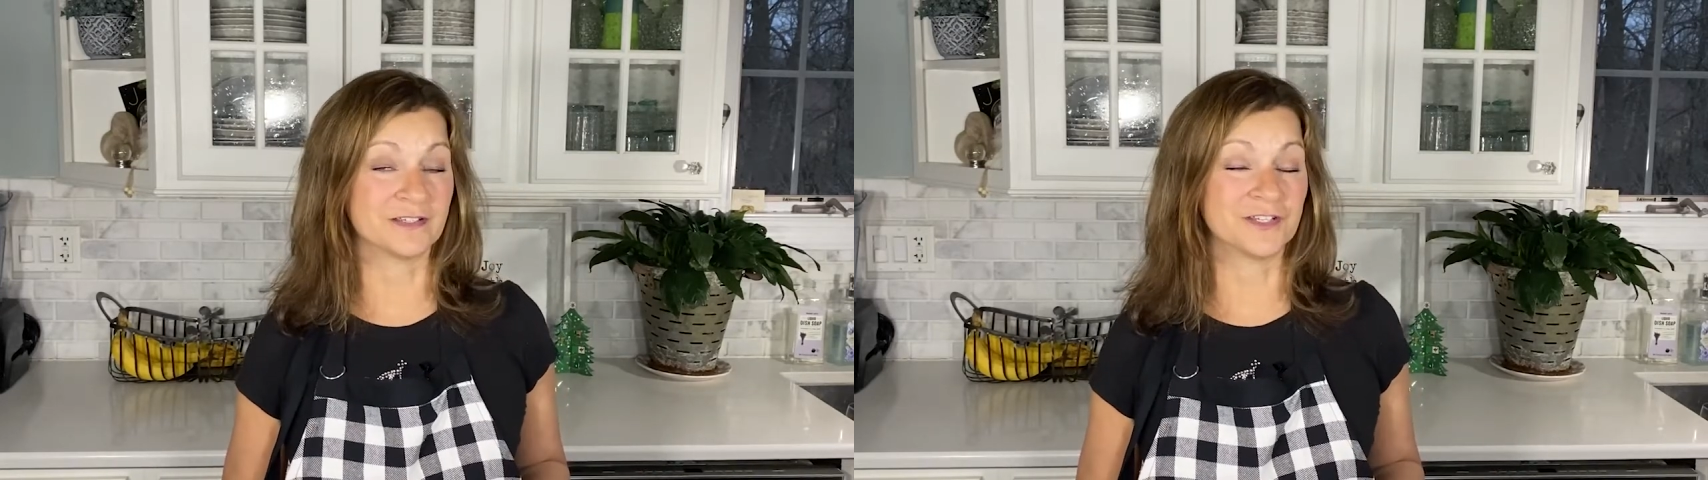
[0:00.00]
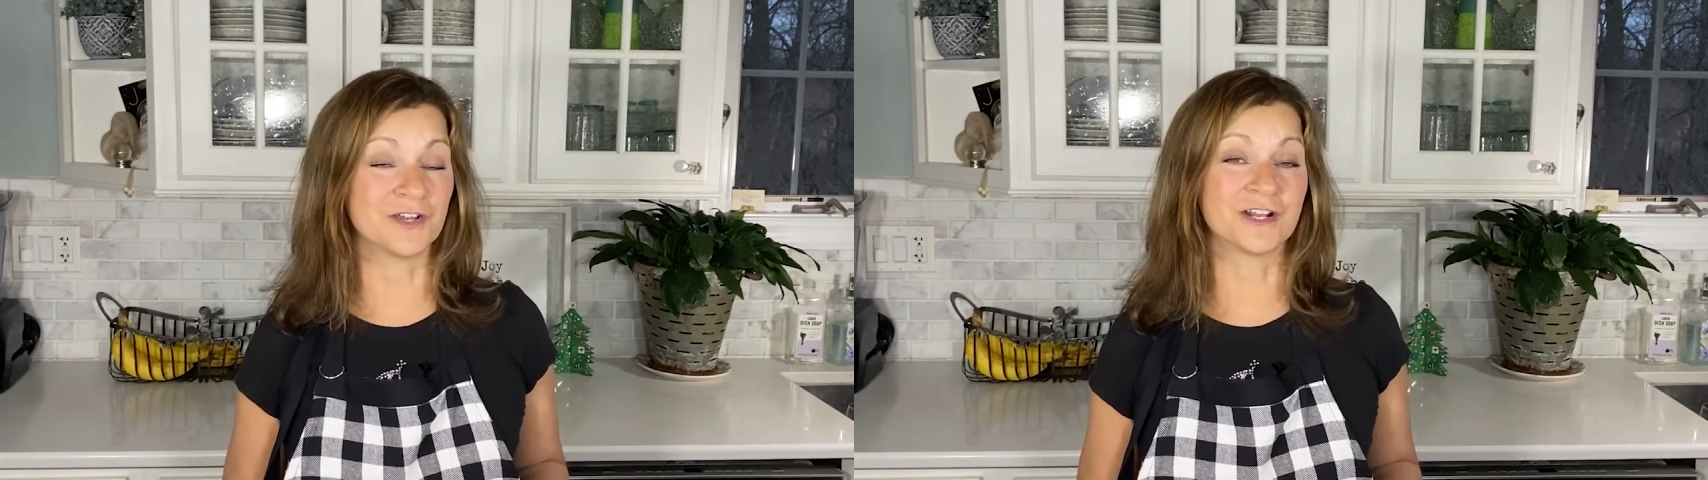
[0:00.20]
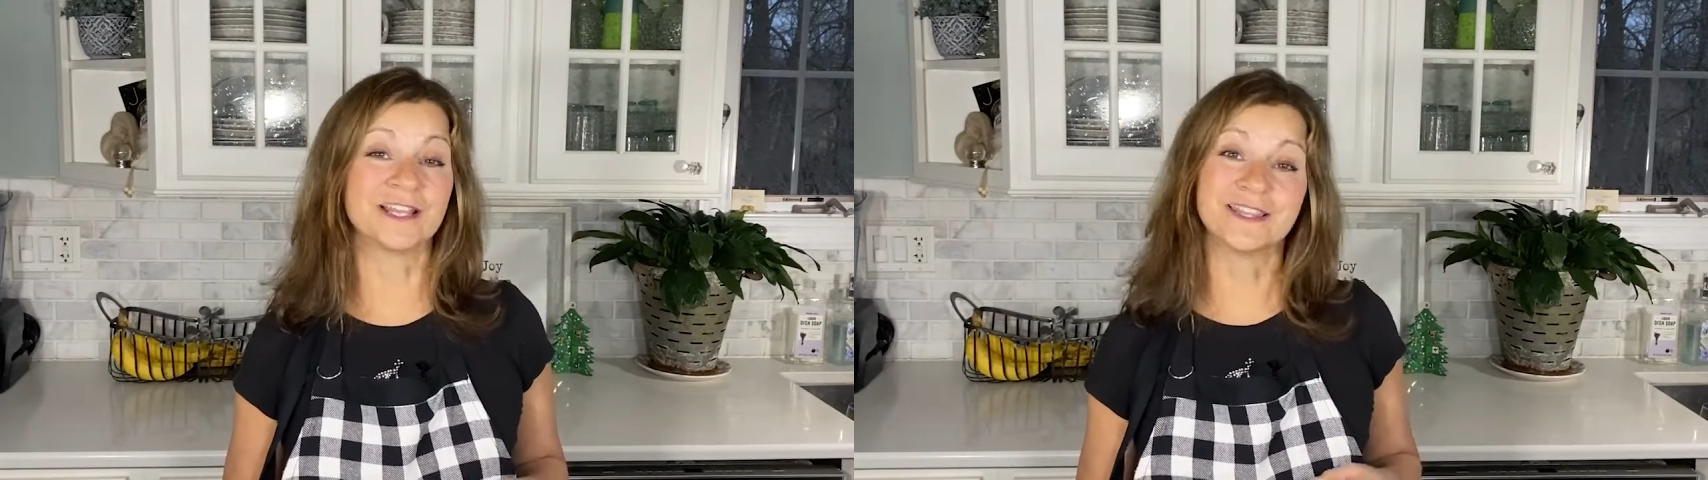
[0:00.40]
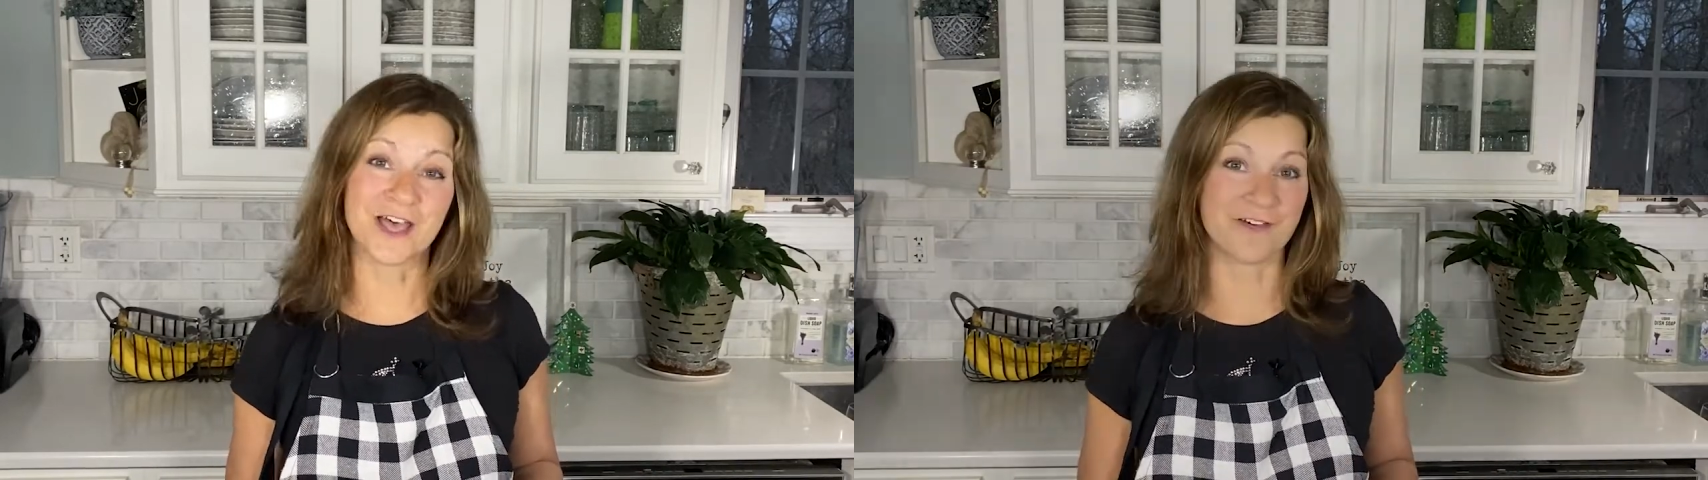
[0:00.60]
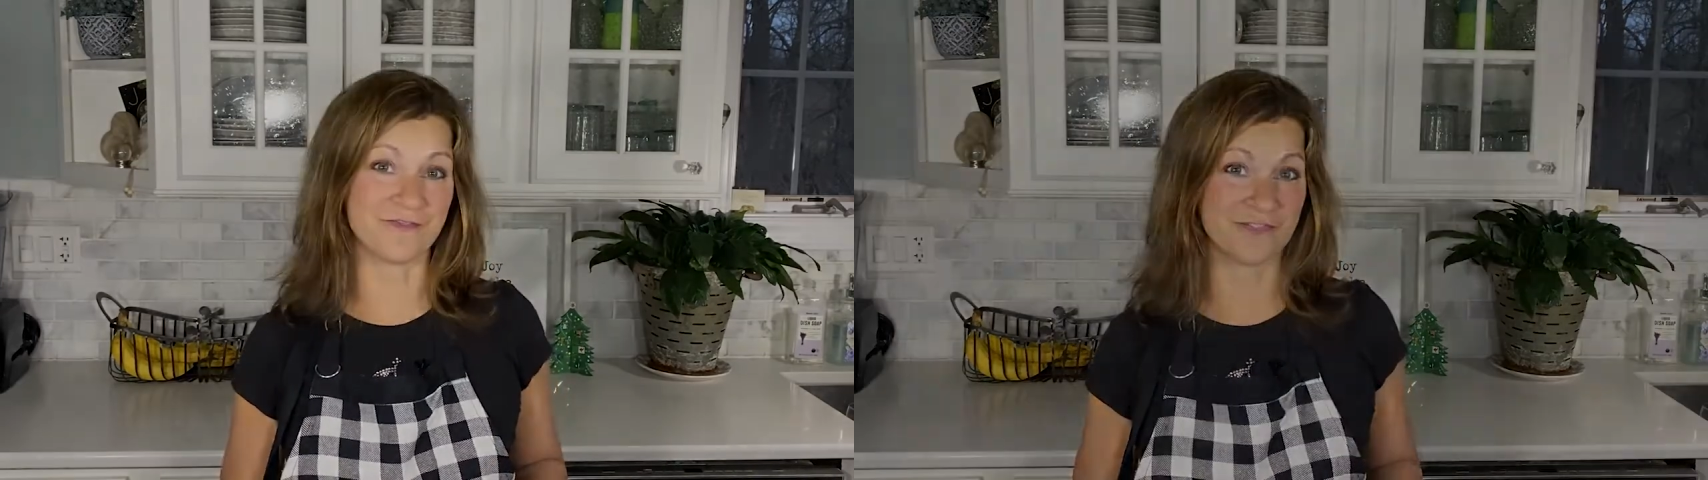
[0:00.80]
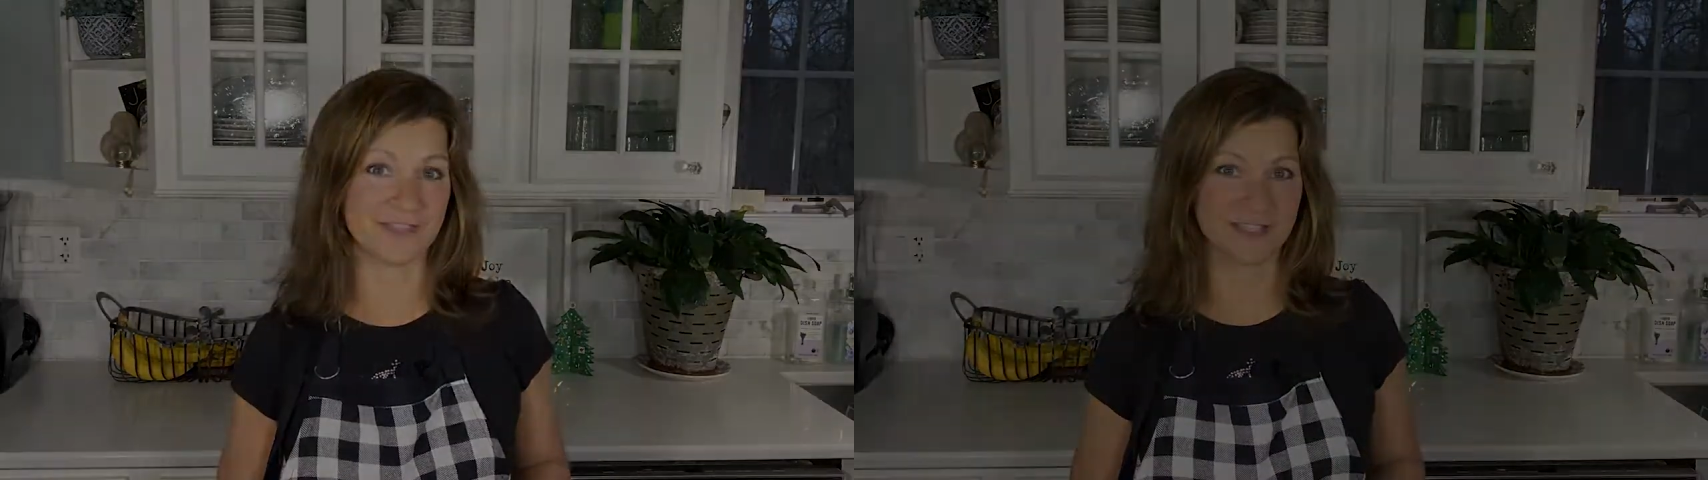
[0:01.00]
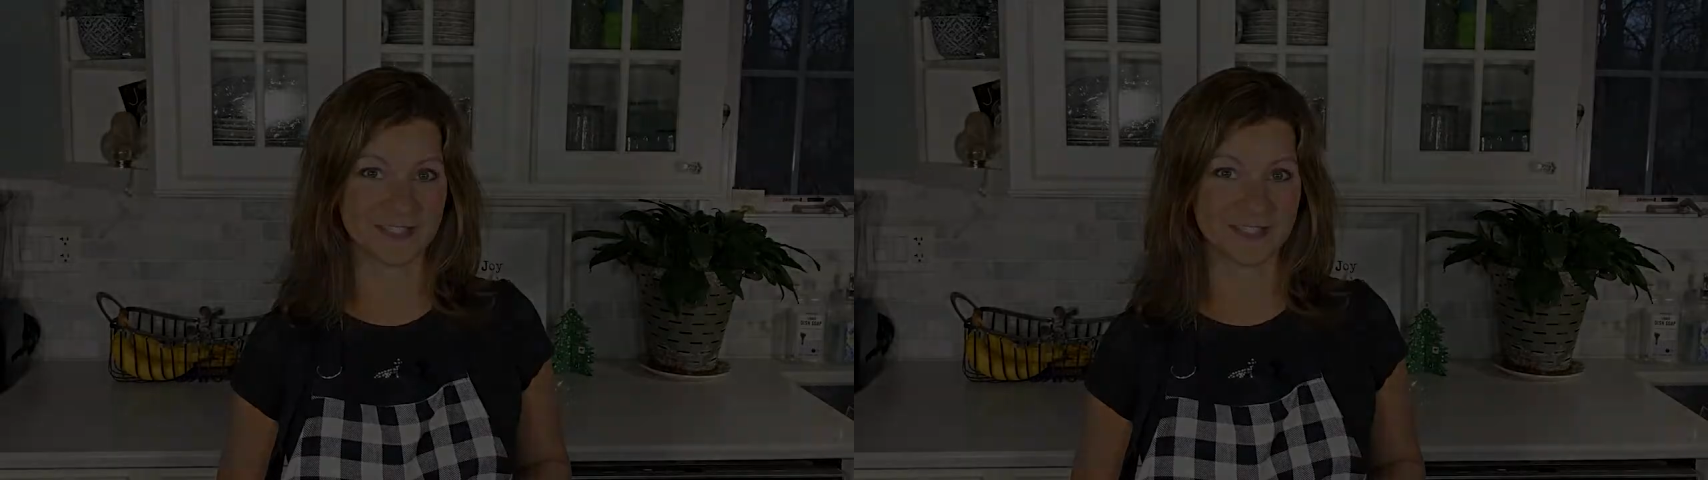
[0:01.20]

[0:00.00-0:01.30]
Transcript: You're going to love this